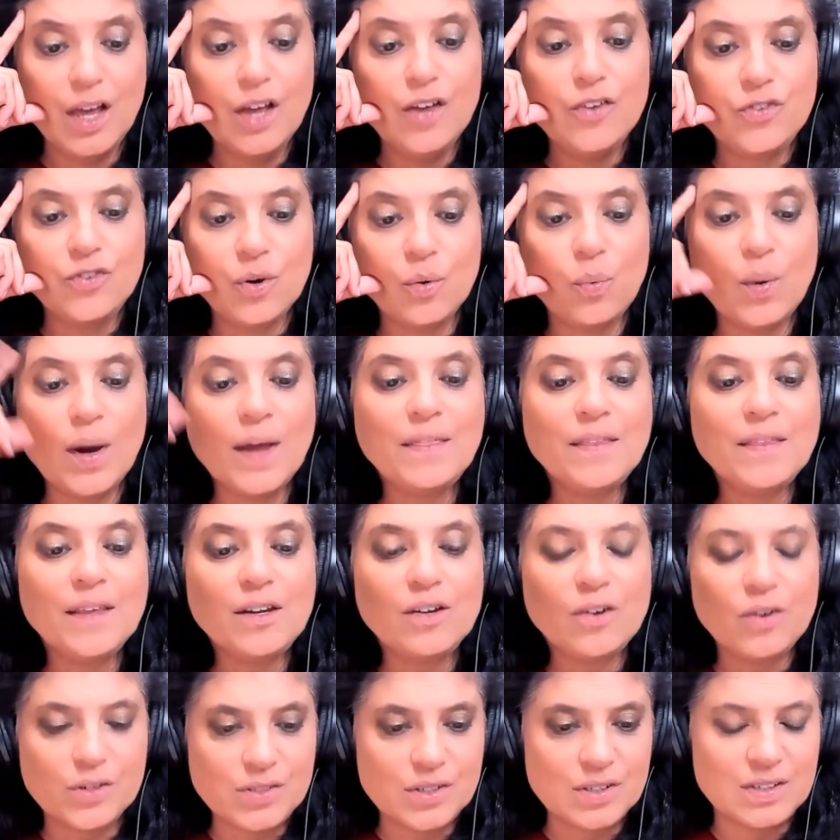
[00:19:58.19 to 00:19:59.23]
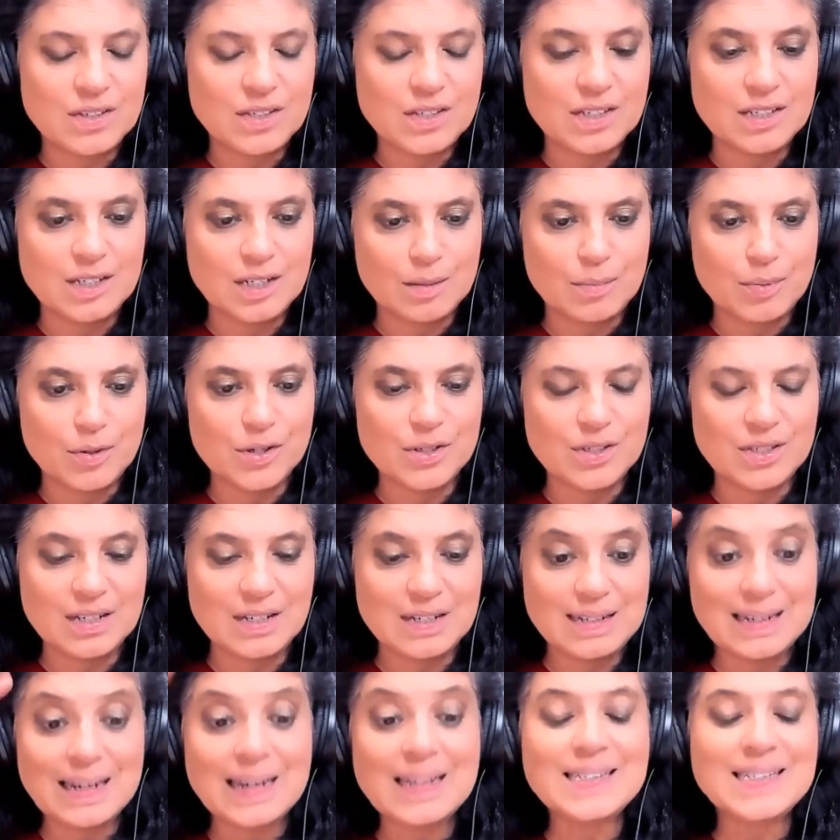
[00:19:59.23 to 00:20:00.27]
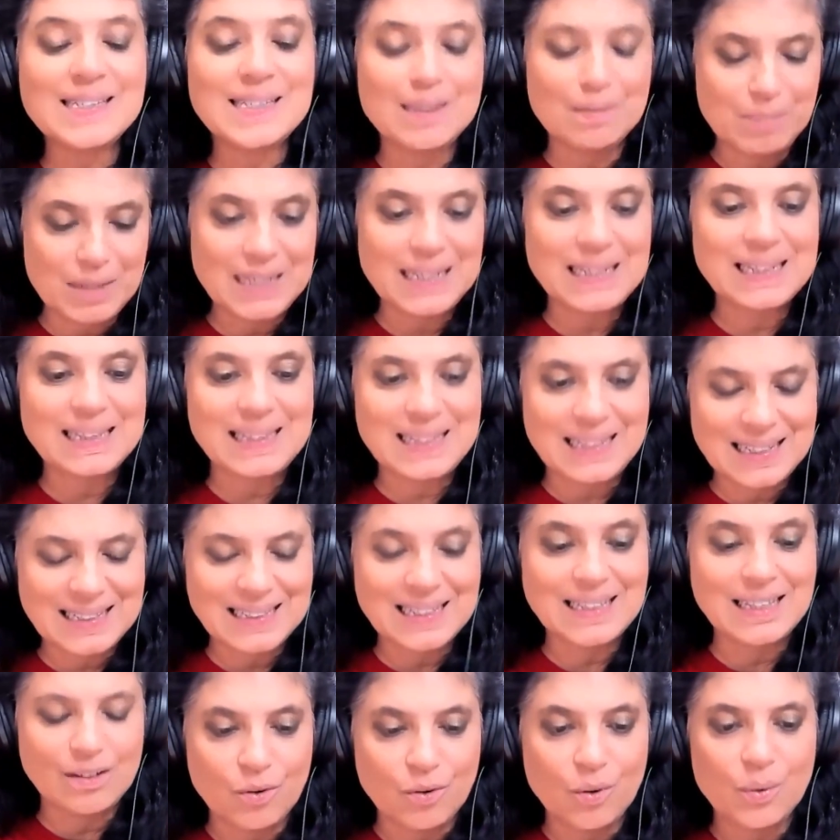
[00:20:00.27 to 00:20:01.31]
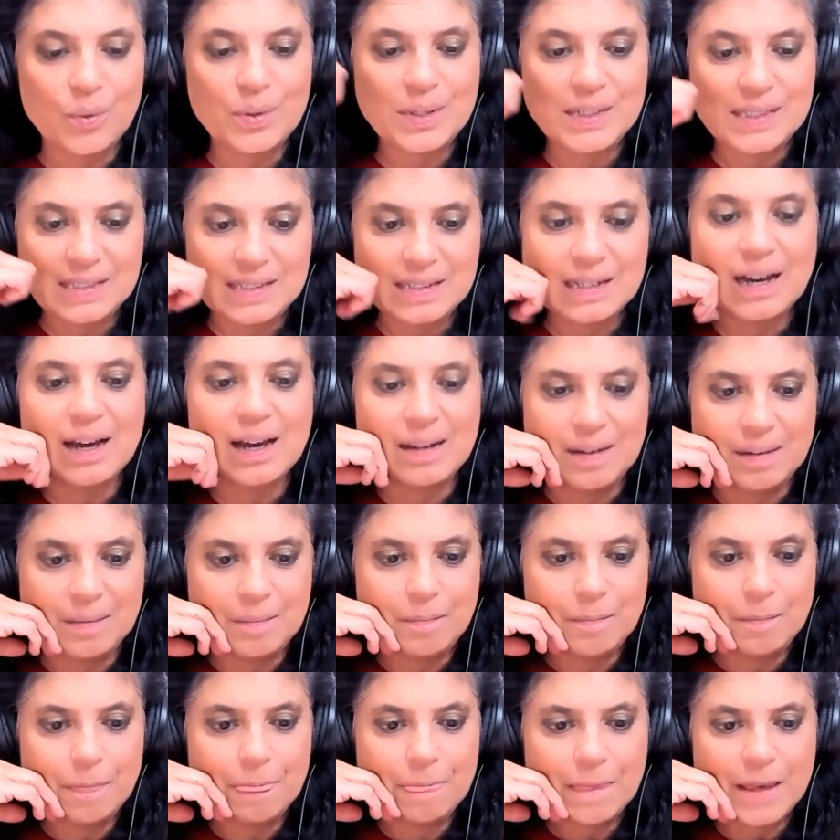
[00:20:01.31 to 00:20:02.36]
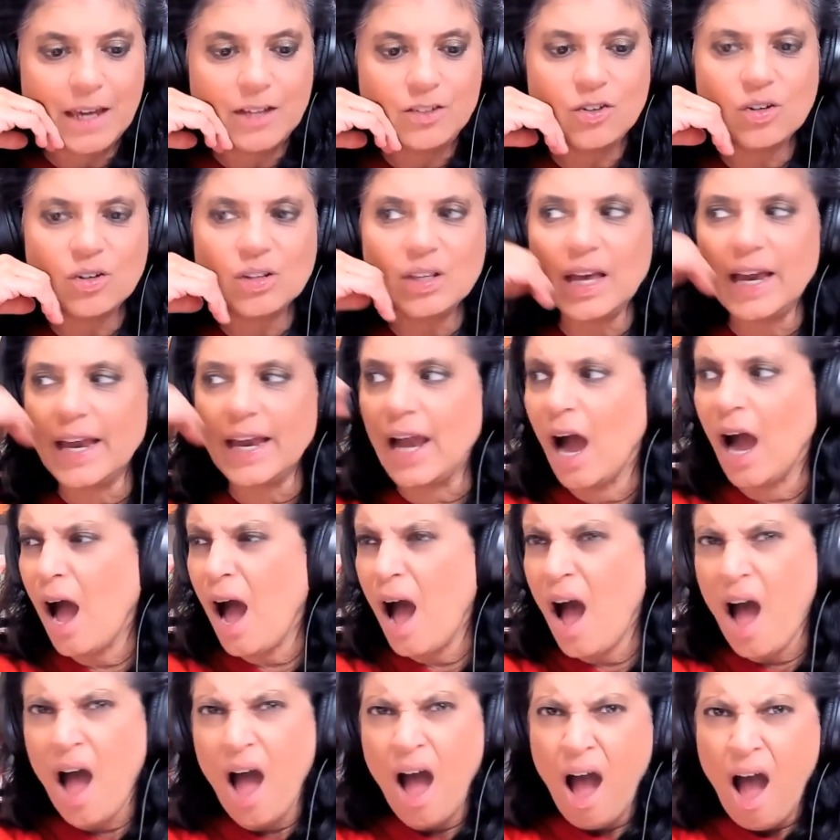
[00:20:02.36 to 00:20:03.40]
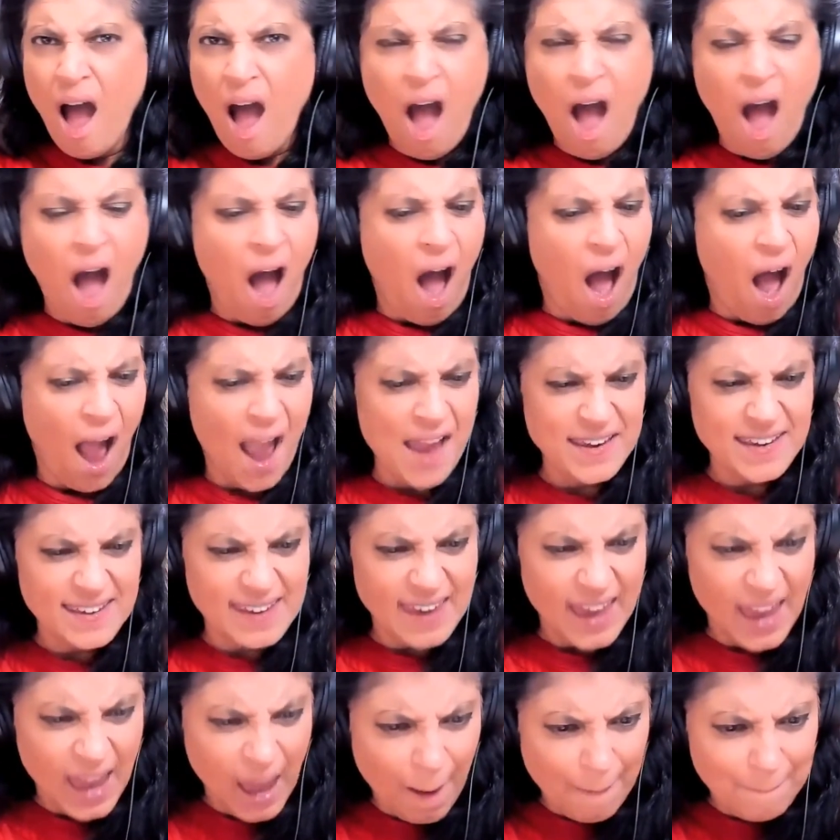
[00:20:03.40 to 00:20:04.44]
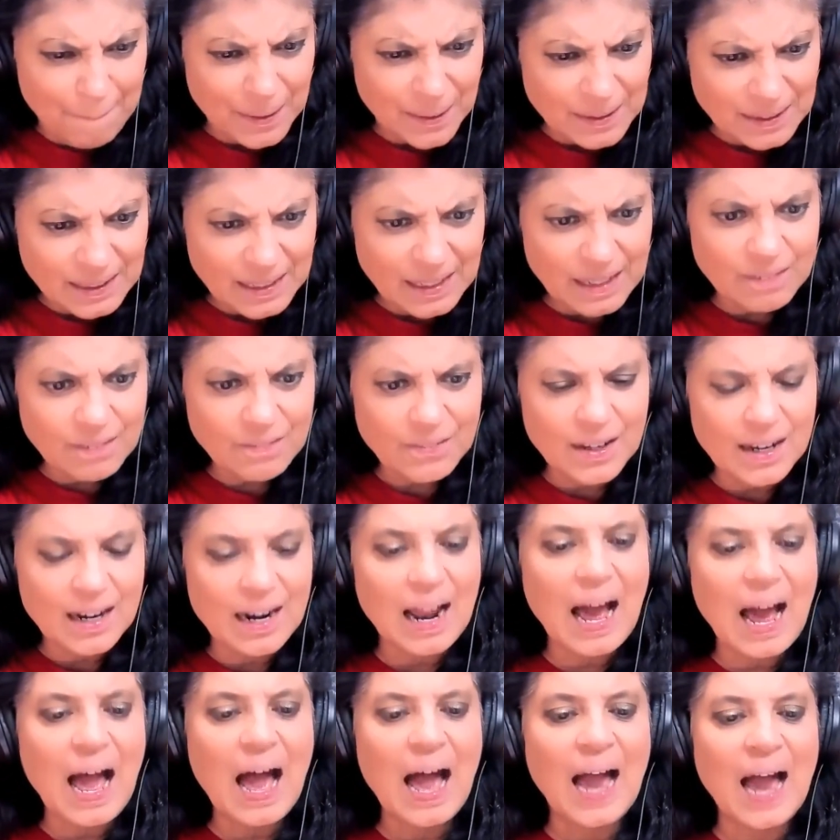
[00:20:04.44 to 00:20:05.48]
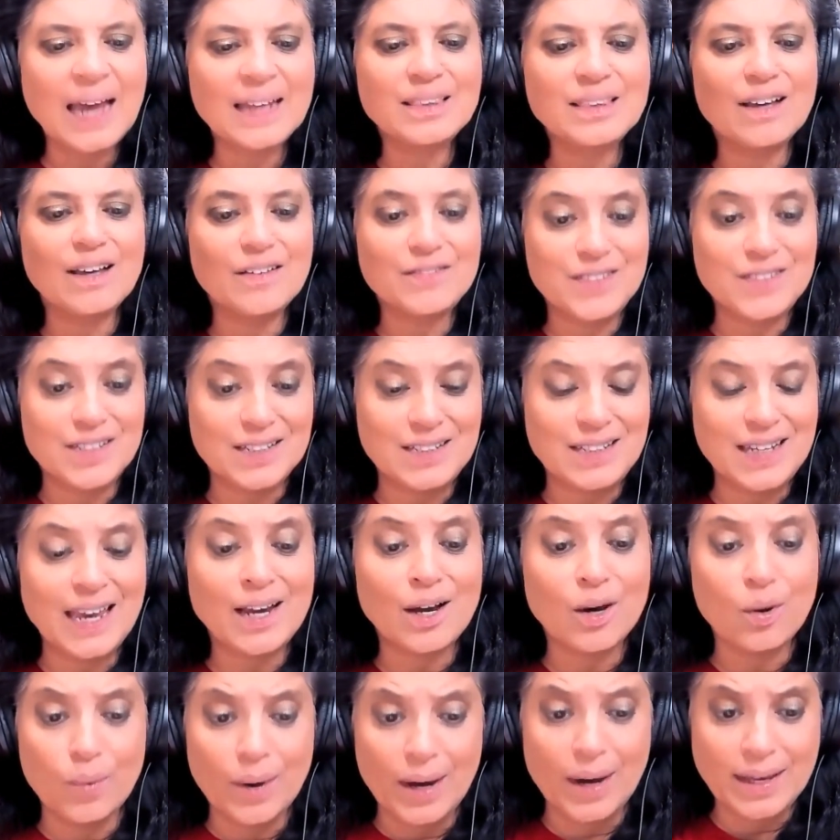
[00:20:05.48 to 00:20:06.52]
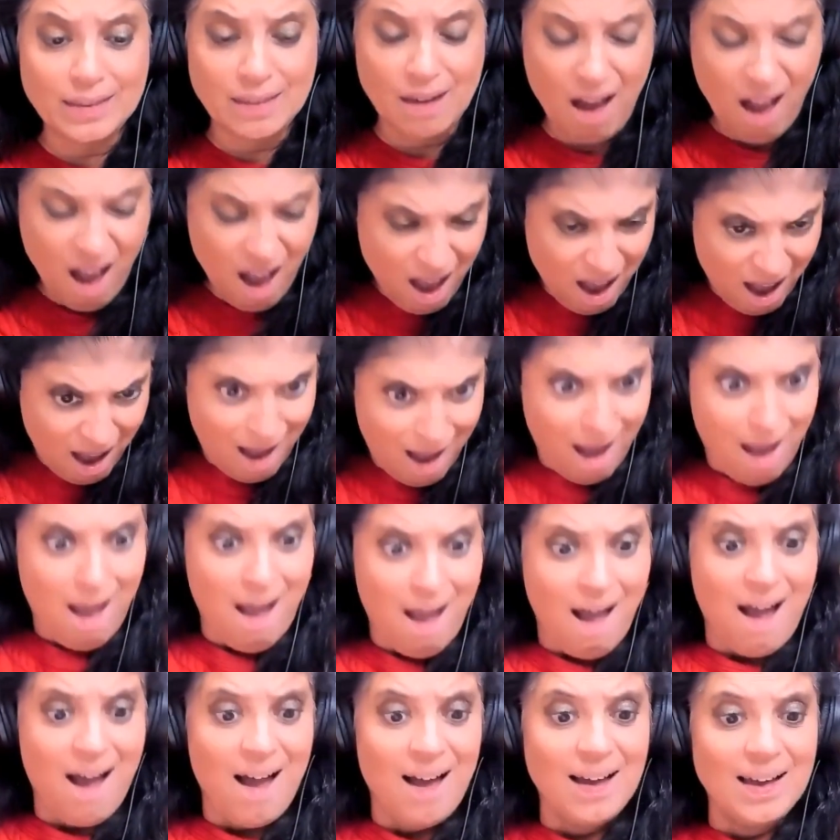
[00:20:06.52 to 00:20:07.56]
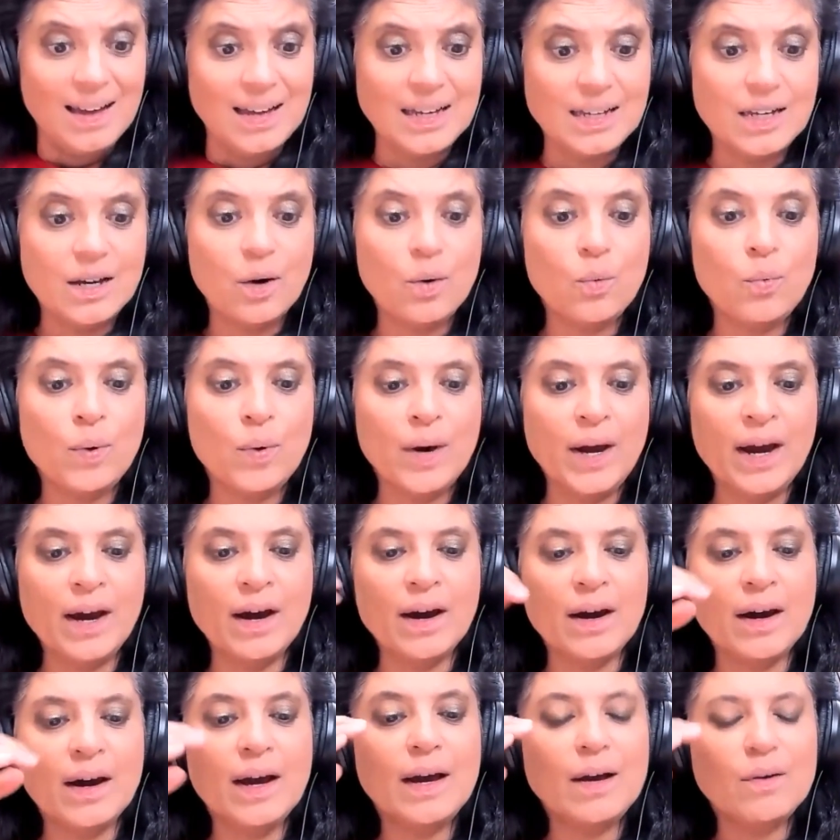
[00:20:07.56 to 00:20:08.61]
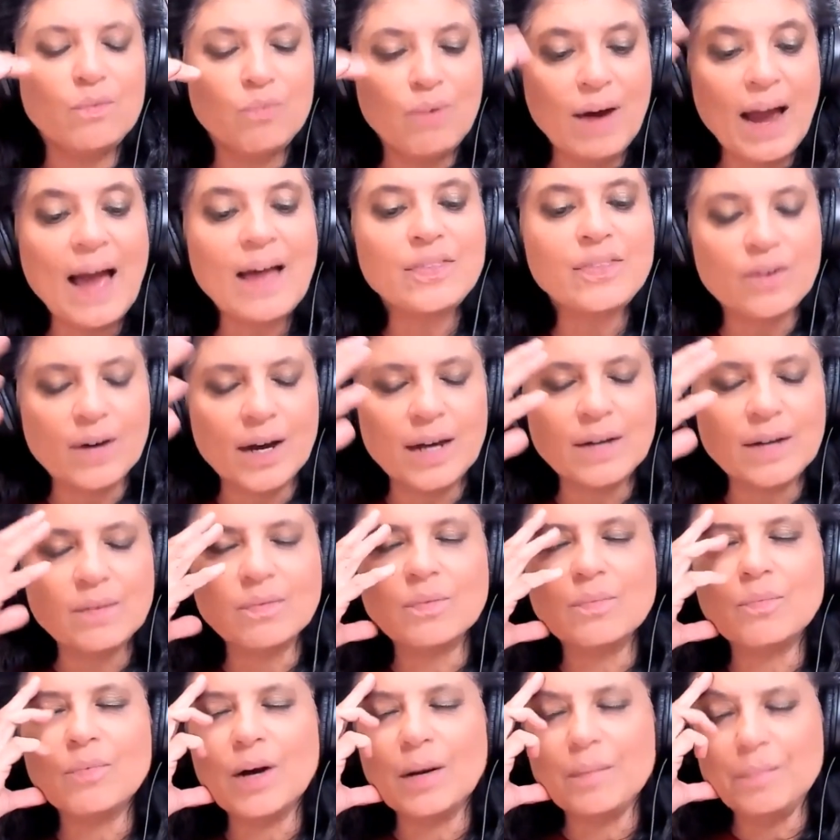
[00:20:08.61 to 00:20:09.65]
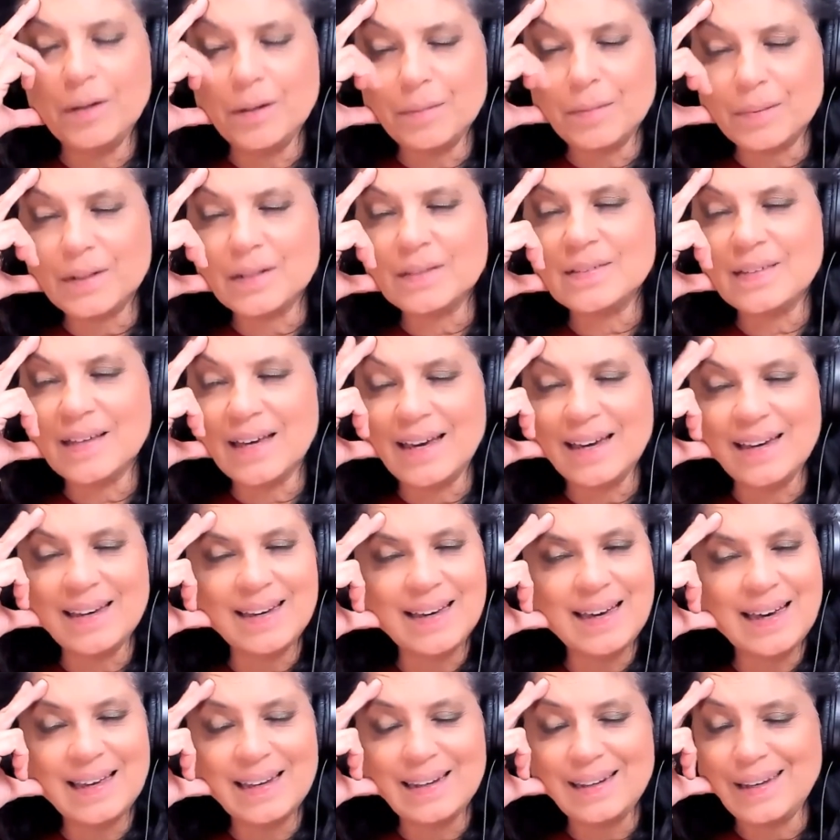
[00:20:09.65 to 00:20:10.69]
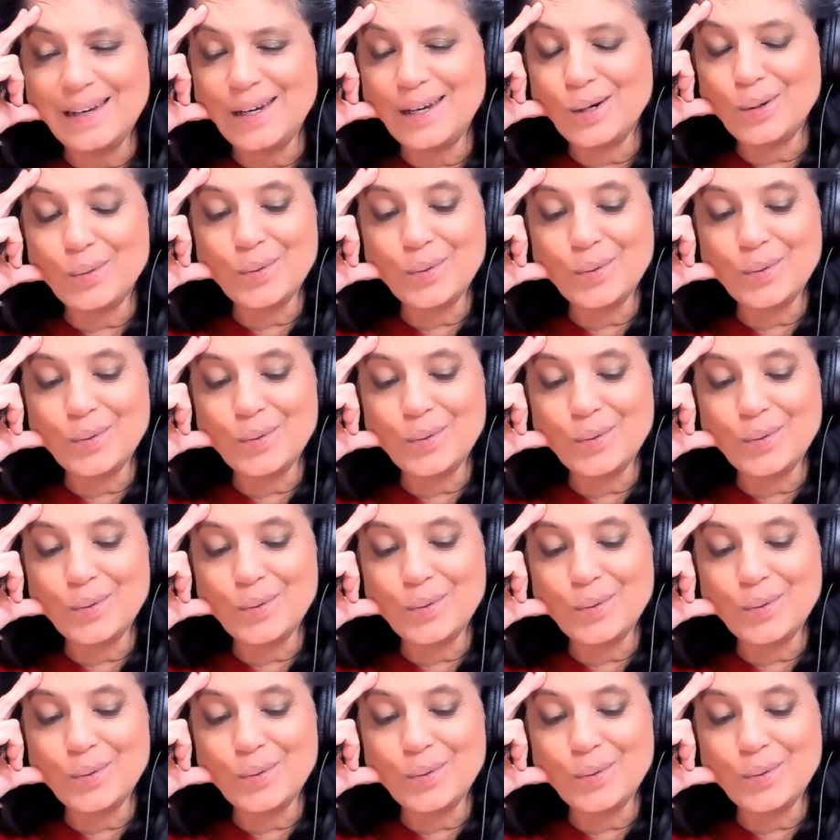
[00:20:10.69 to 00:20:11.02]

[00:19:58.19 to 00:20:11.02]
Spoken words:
So when the narcissistic person does the mean thing that always done, and you're like, oh, I can't believe it. I'd love to take away the where rather I'd want people to say, and here